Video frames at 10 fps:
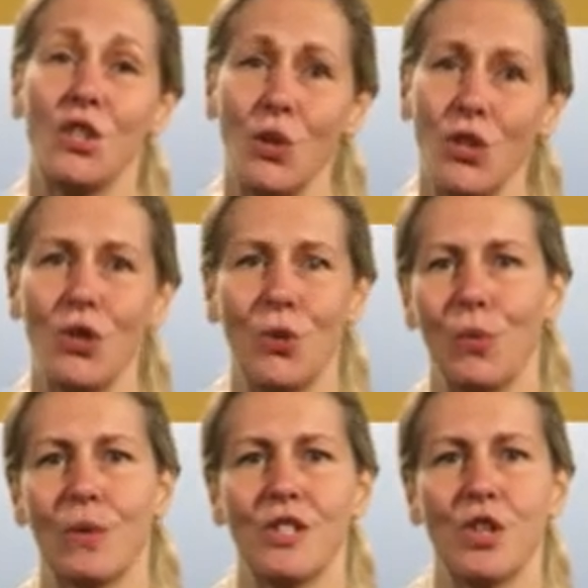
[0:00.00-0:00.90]
Do you
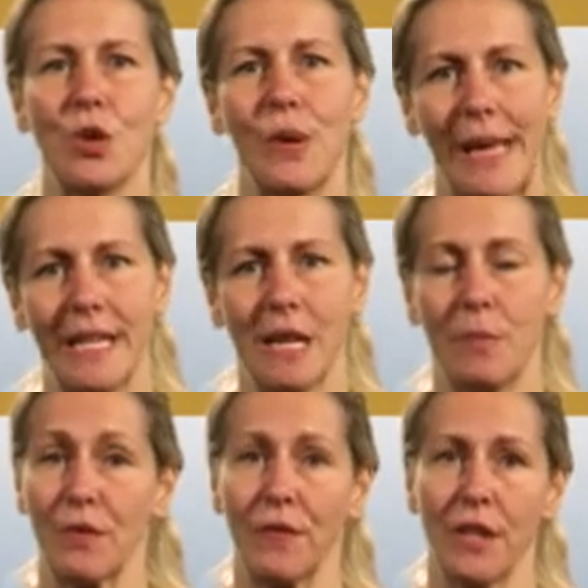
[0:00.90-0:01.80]
want to create a
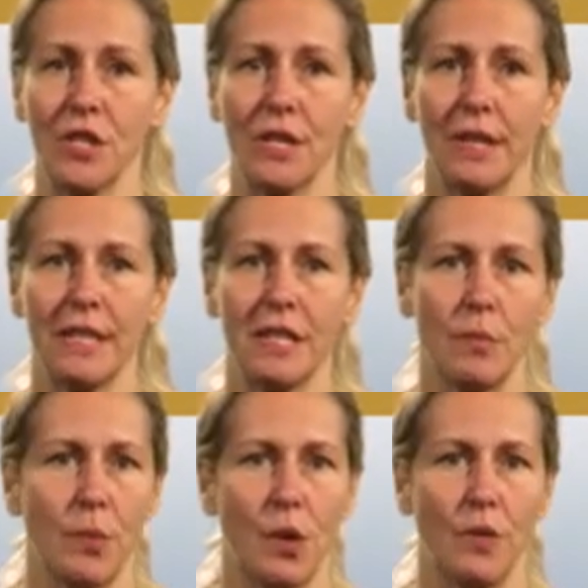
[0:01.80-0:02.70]
professional
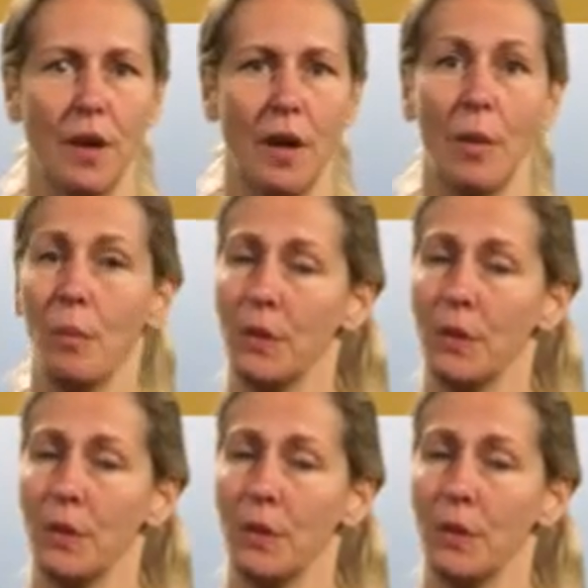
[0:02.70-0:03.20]
LinkedIn profile,